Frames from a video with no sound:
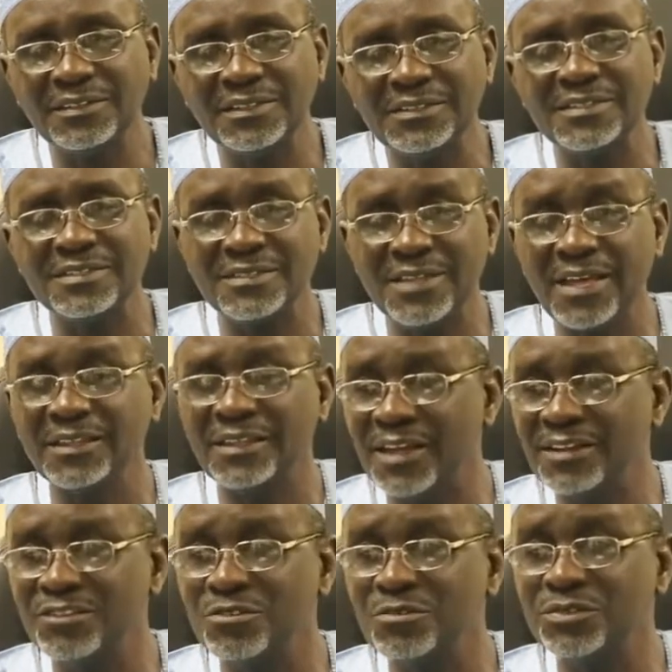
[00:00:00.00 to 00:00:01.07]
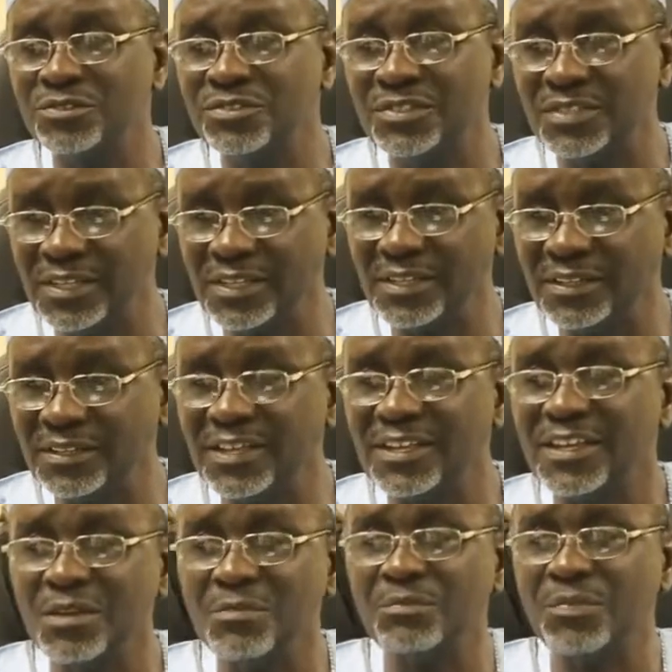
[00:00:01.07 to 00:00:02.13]
it is then that you see
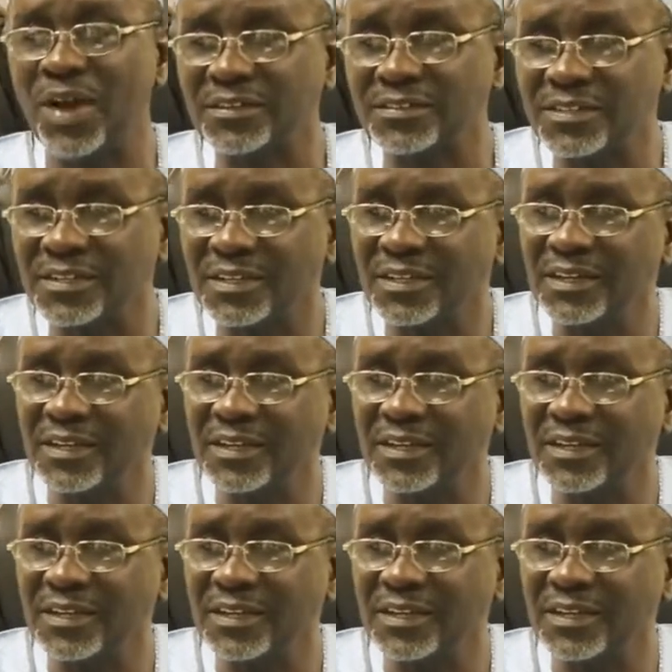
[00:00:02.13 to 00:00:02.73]
the impact,